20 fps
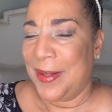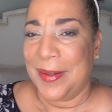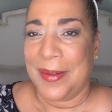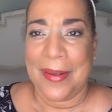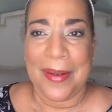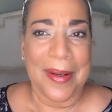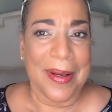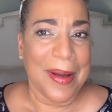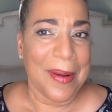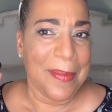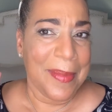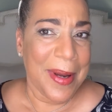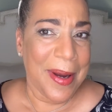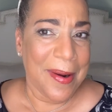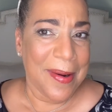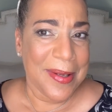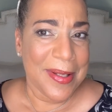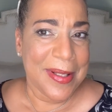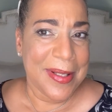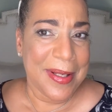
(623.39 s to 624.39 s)
a
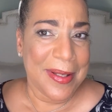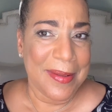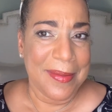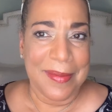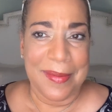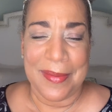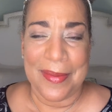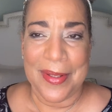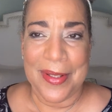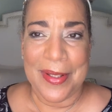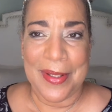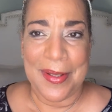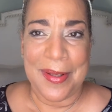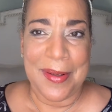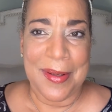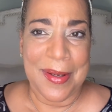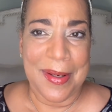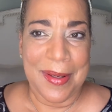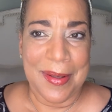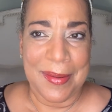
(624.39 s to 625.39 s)
comparison so you
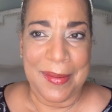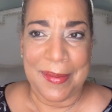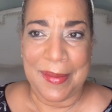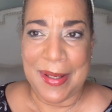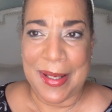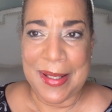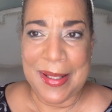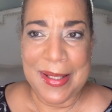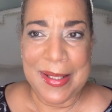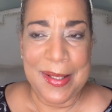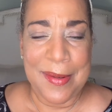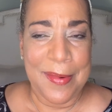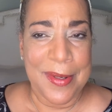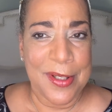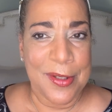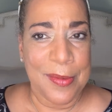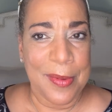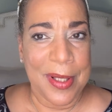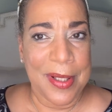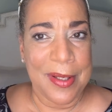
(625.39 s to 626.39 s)
can kind of see which
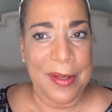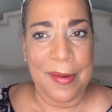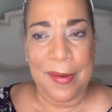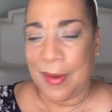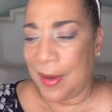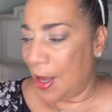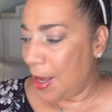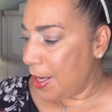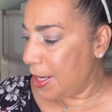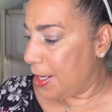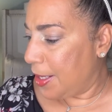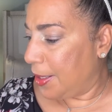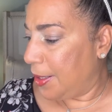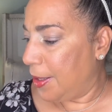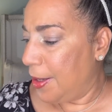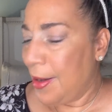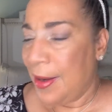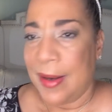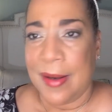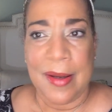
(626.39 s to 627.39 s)
one you like.
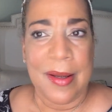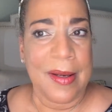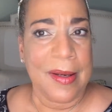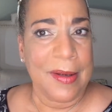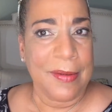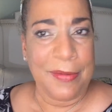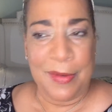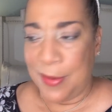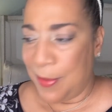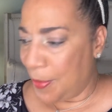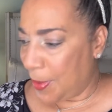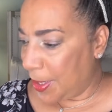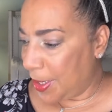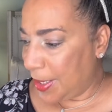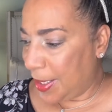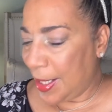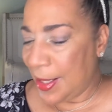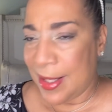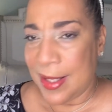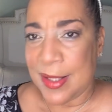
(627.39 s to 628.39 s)
And if you want to
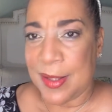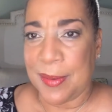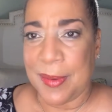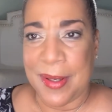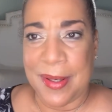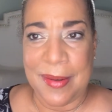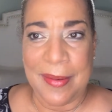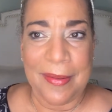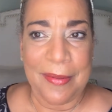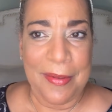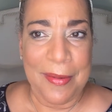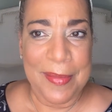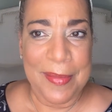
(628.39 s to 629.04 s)
get this one from